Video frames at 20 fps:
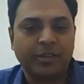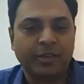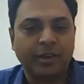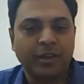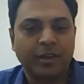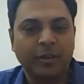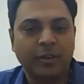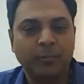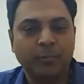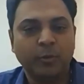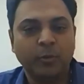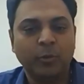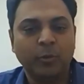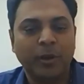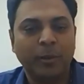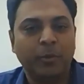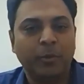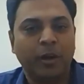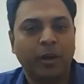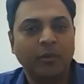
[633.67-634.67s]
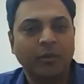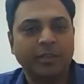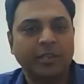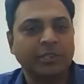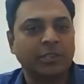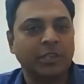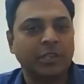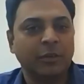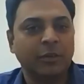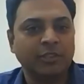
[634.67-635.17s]
who were born with
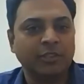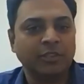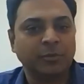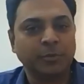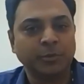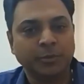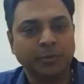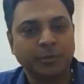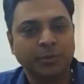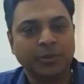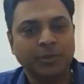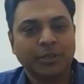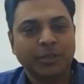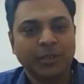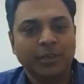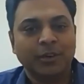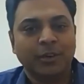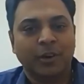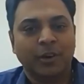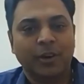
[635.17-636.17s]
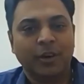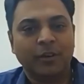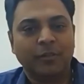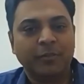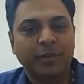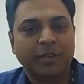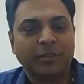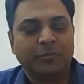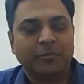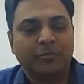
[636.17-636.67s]
a silver spoon
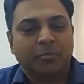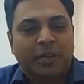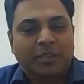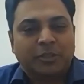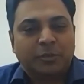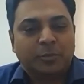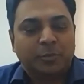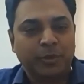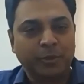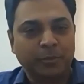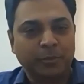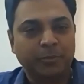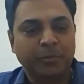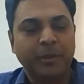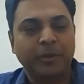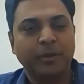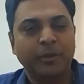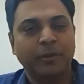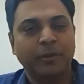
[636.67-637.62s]
or with much more,